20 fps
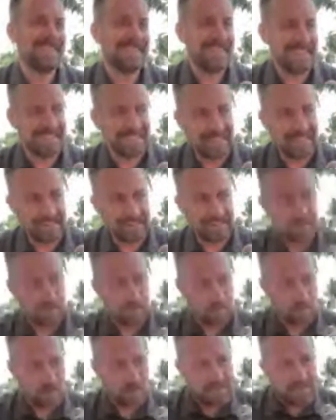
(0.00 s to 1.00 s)
they said,
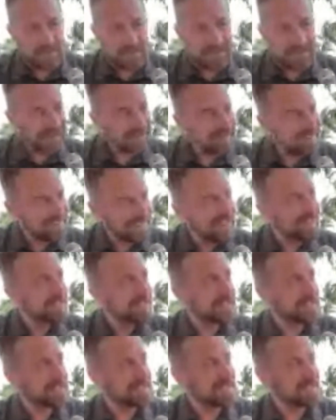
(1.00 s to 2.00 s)
once you're in
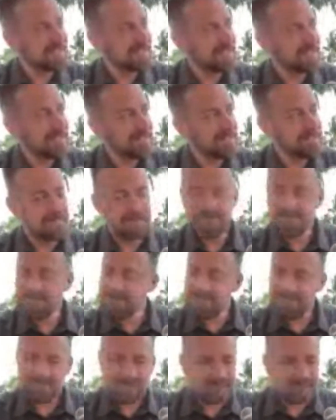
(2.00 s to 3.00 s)
dental,
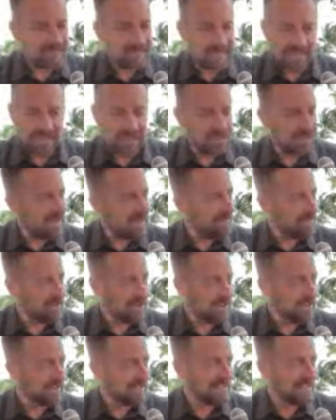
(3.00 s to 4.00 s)
you're never
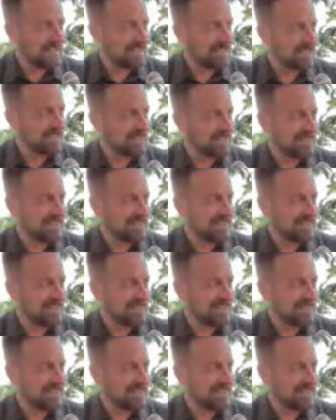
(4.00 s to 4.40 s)
going to leave.